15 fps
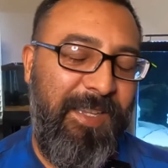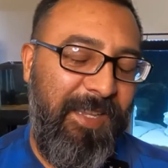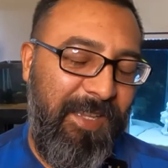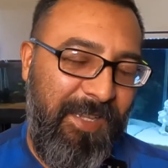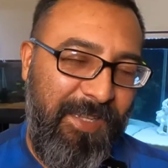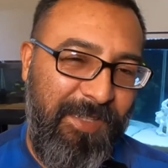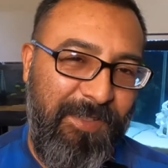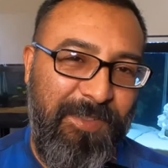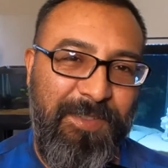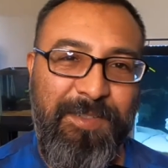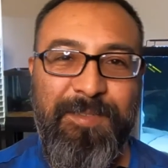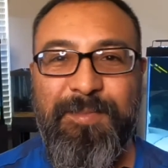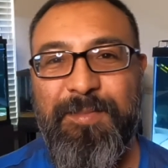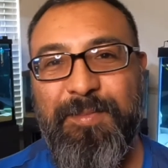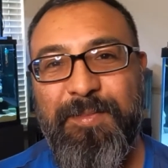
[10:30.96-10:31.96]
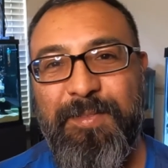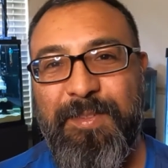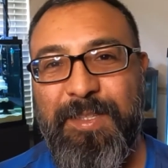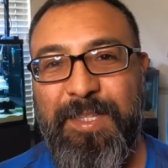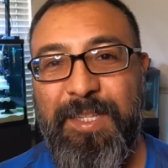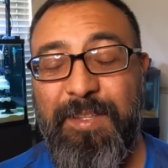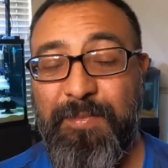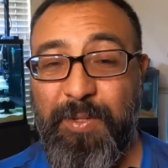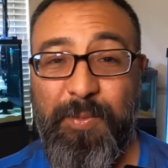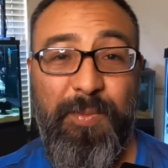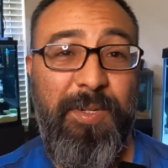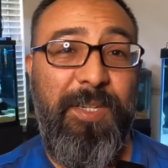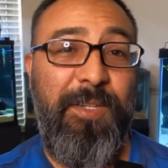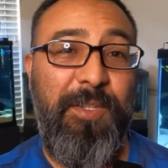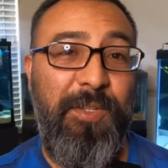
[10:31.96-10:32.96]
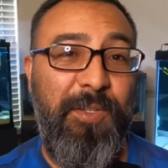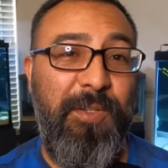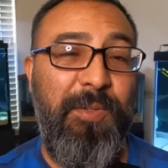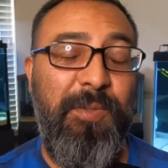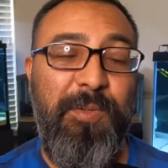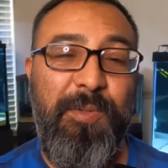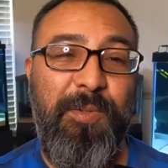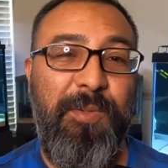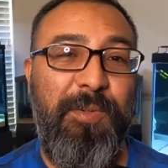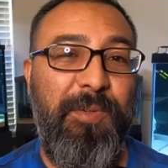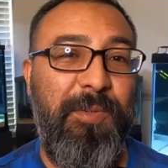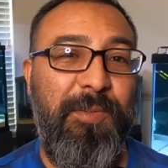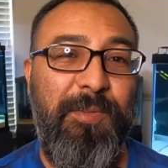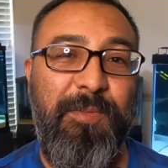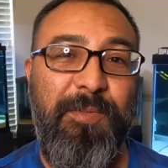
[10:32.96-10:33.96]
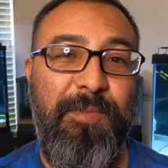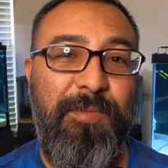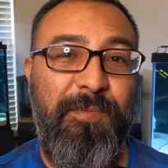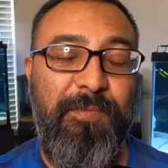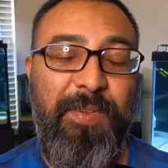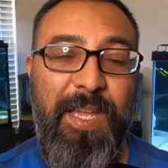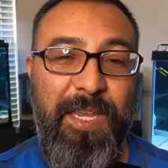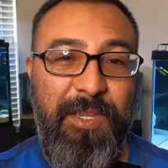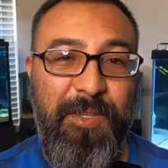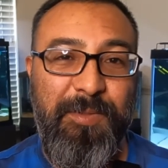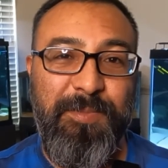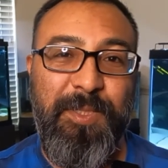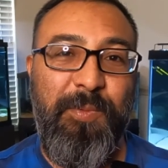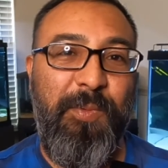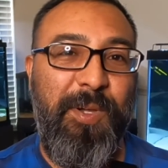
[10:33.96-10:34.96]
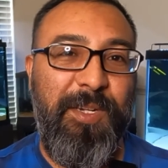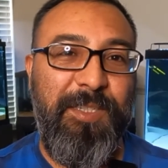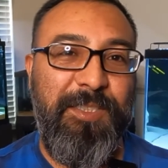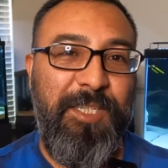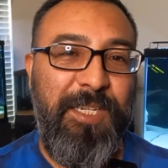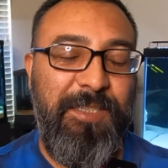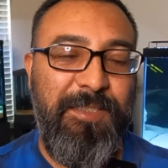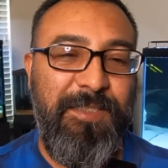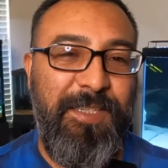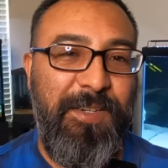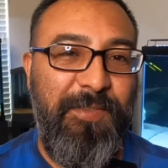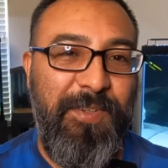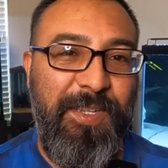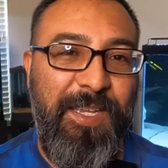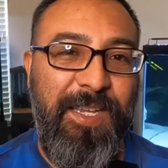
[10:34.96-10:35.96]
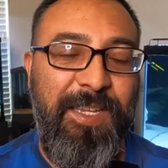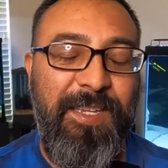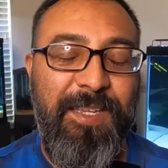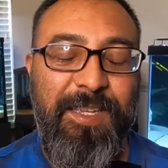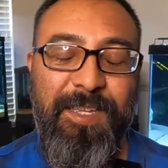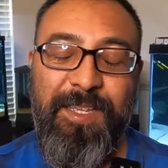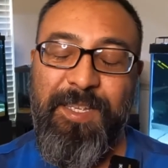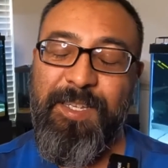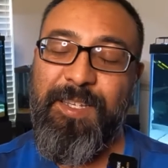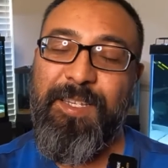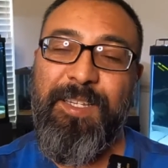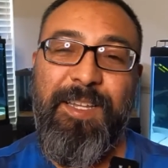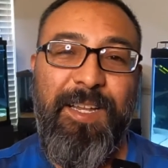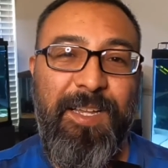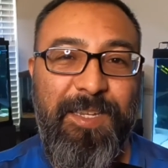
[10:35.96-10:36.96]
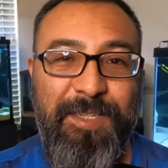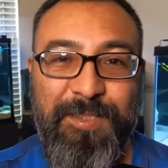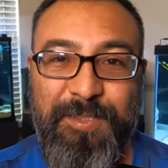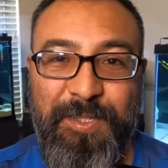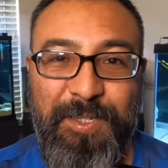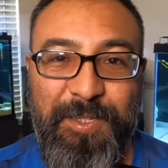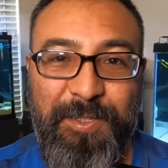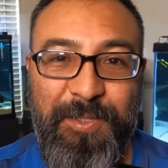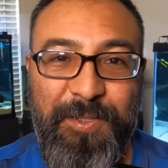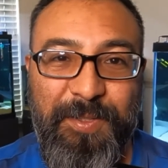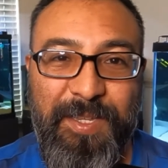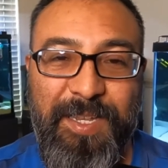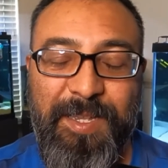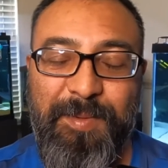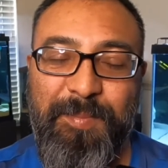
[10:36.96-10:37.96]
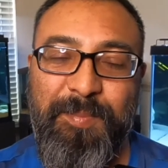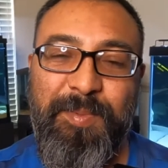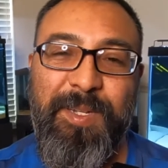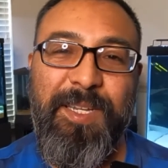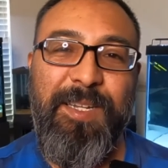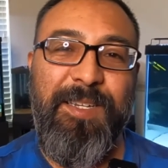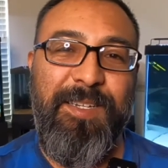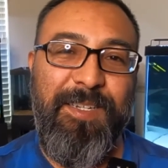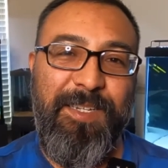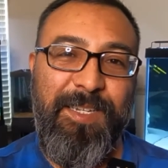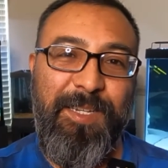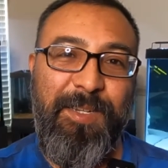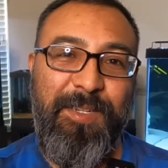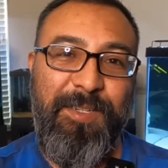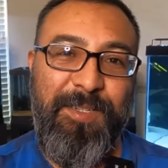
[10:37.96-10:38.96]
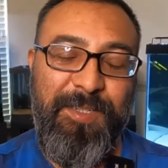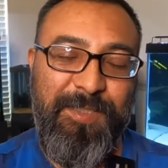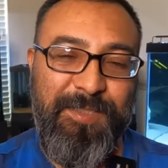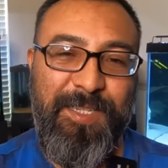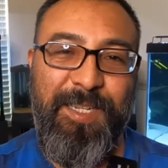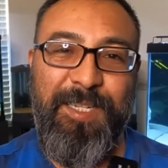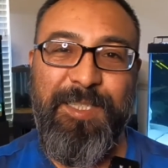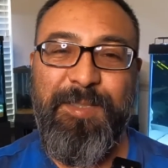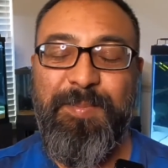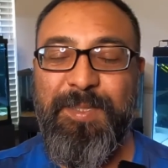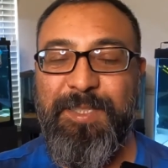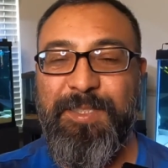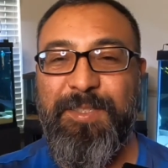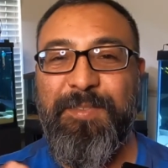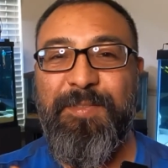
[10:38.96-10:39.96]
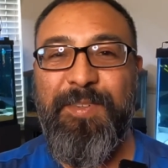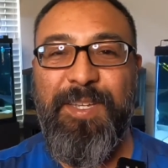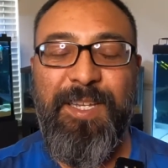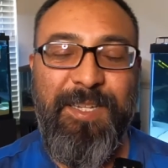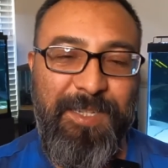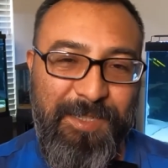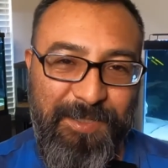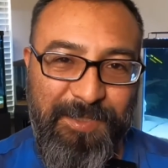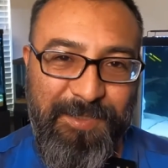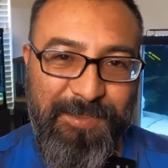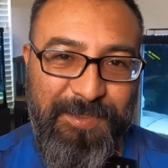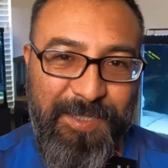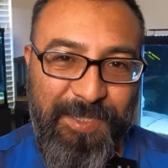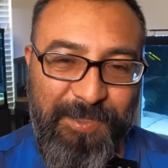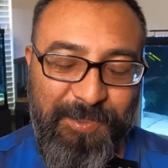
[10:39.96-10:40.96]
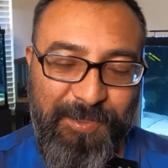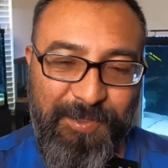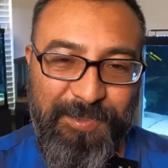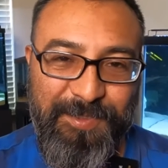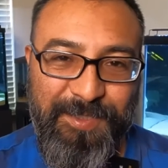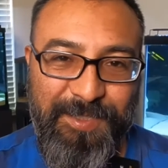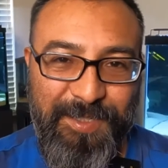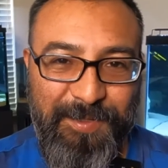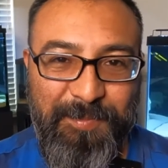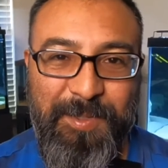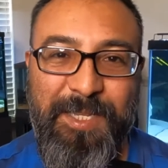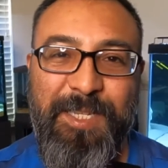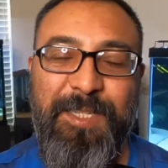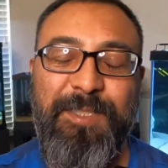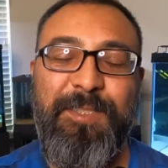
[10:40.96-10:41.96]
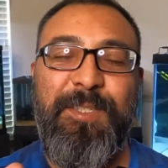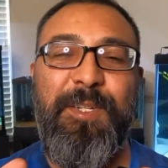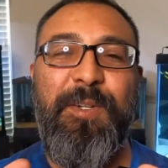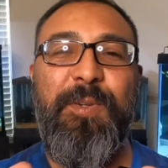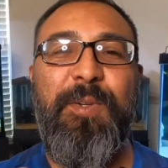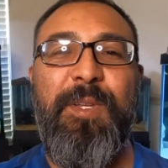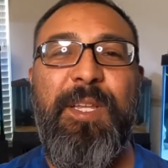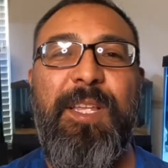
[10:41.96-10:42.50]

And if you want to do vacuums and water changes every day, I guess you could do that, but it does get expensive and it does take a lot of time. So